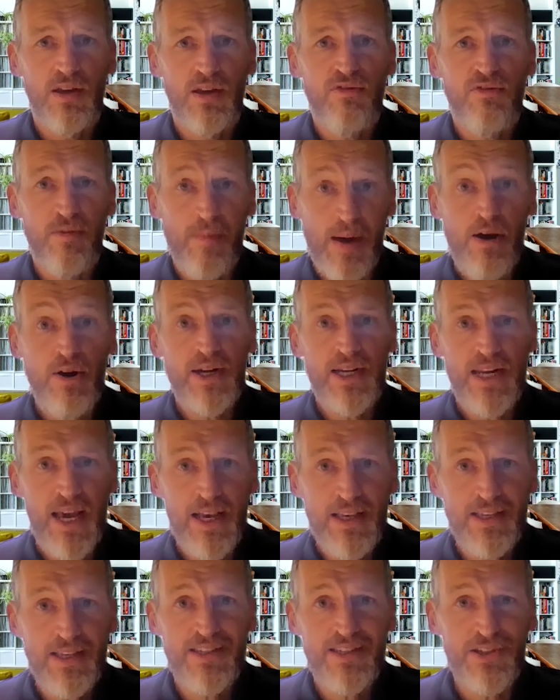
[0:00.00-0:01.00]
from our
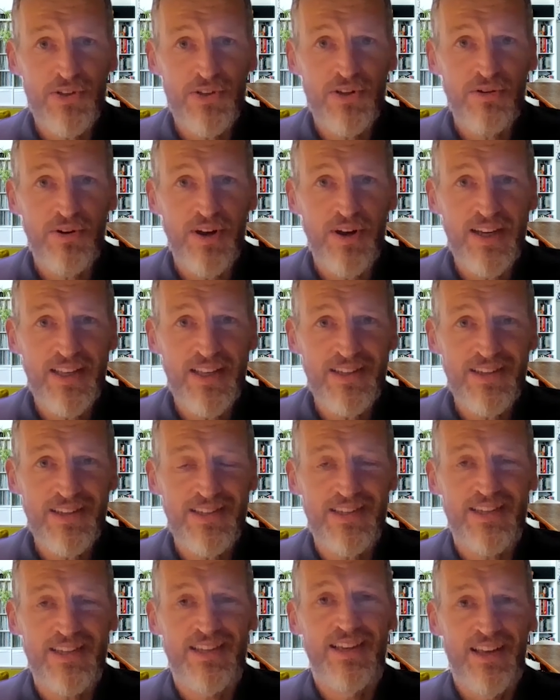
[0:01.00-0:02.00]
desks as
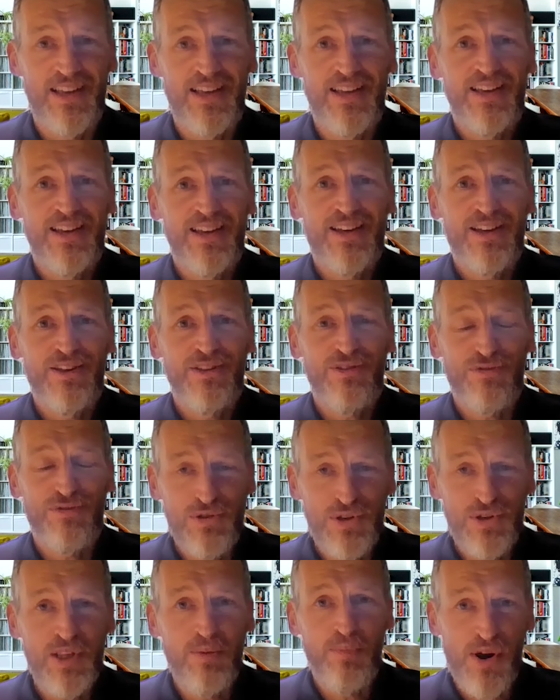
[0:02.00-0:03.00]
underwriters through
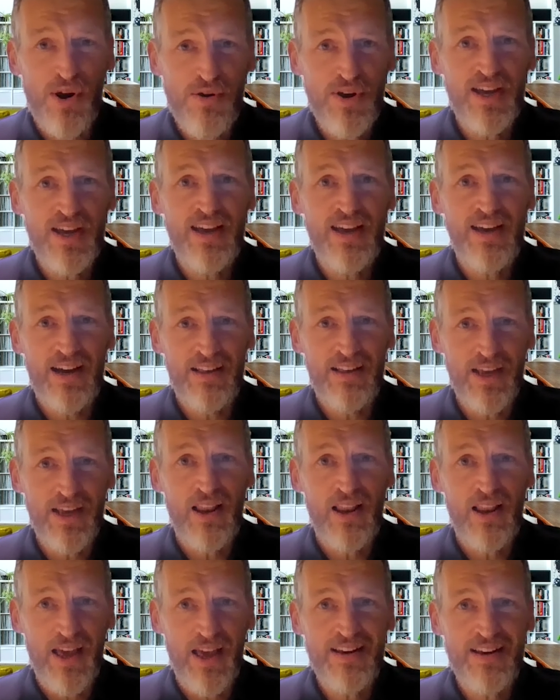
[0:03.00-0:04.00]
to the broker and the
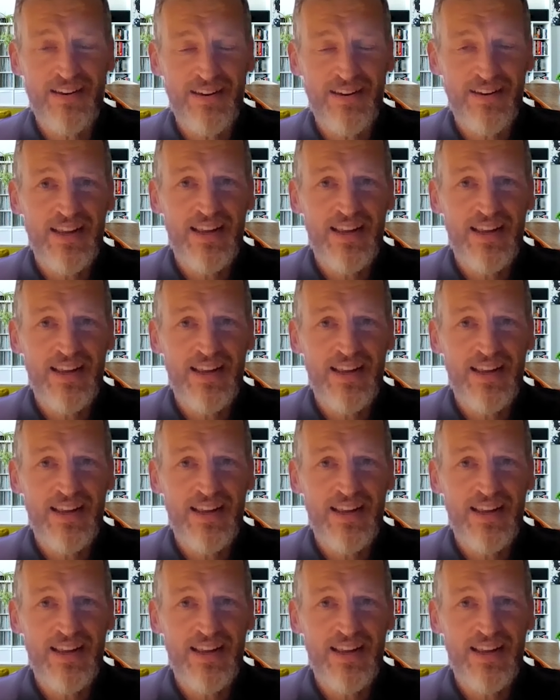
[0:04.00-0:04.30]
client,